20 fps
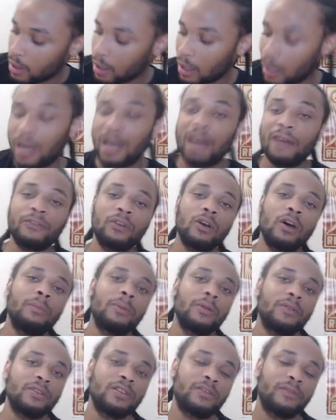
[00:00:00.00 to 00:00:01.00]
I have to
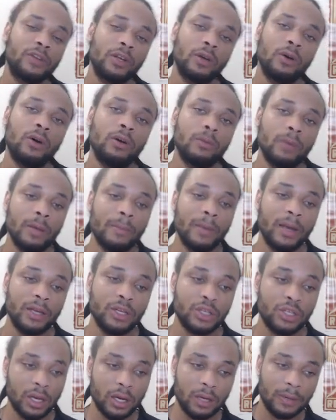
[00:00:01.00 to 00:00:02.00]
upload this video on my main
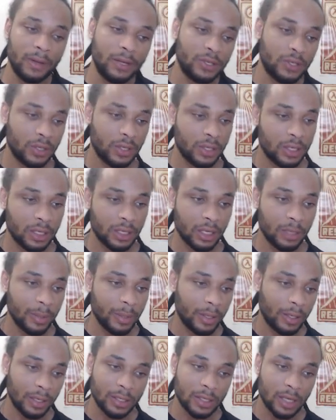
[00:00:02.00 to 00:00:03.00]
channel, as you can see,
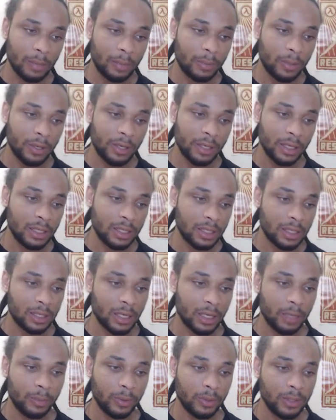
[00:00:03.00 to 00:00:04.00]
because uploading is
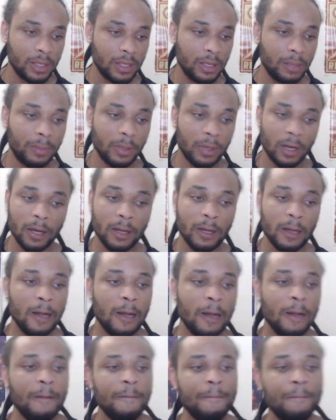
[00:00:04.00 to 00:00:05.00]
disabled. But
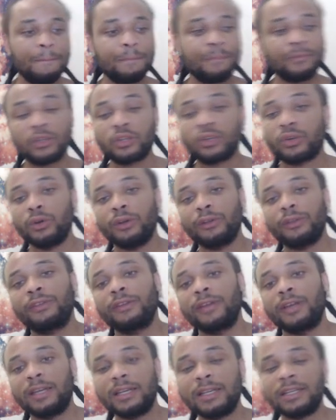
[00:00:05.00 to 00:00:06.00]
the truth
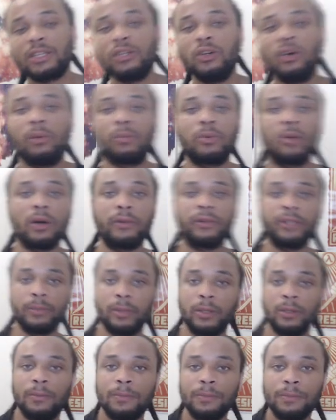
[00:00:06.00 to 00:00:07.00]
is not
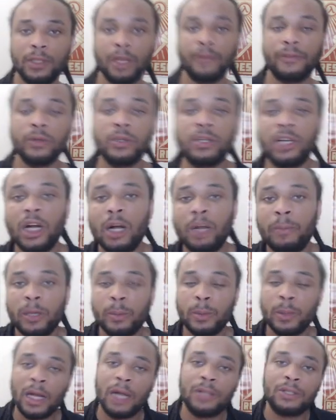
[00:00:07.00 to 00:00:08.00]
profitable. If you tell
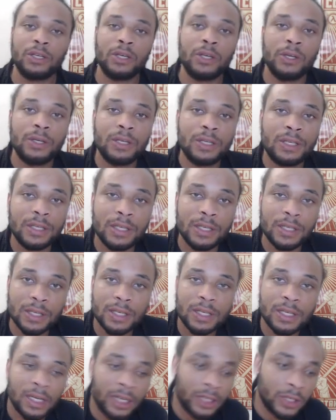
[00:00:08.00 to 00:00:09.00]
people how to cure
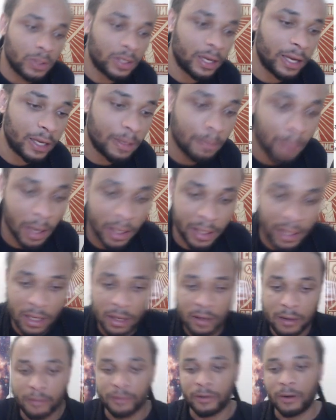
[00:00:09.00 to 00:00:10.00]
diseases and you take money
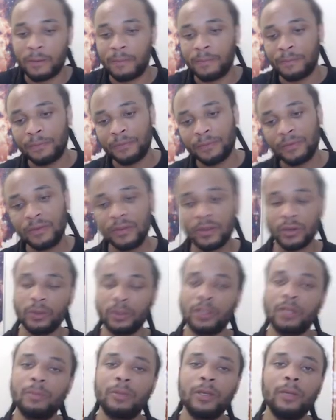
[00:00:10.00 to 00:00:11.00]
from
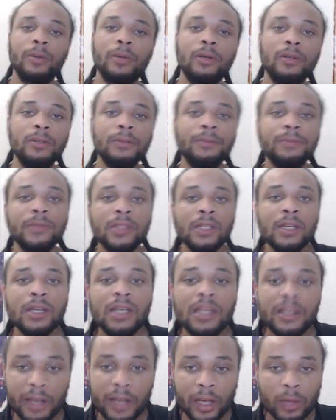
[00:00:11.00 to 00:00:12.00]
greedy people,
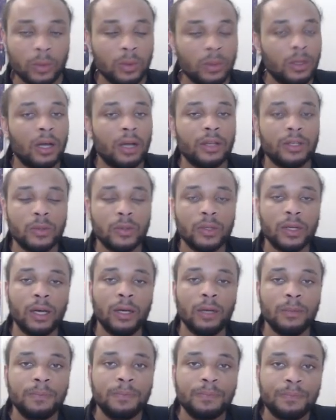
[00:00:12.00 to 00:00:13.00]
they will hunt you down.